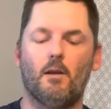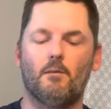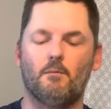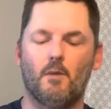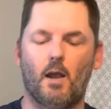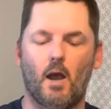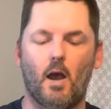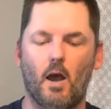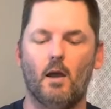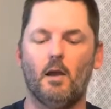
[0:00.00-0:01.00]

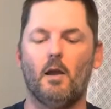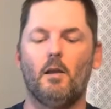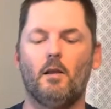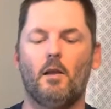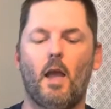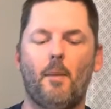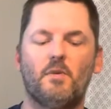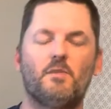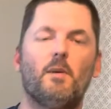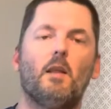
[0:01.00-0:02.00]
It
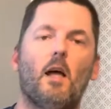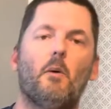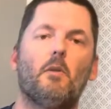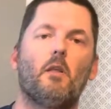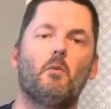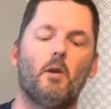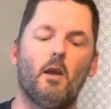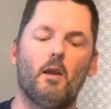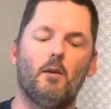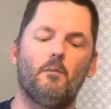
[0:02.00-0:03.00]
happens to be a lot with the
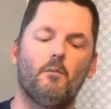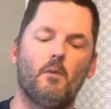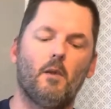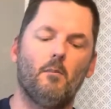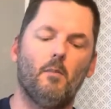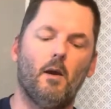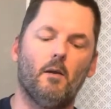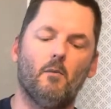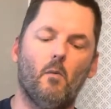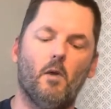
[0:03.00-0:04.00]
380,
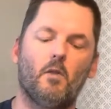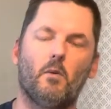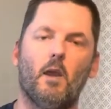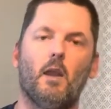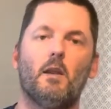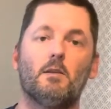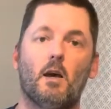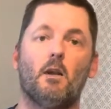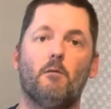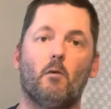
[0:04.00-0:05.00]
but one 380 is
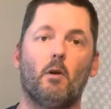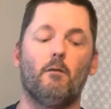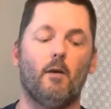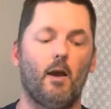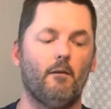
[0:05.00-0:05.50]
not a 45.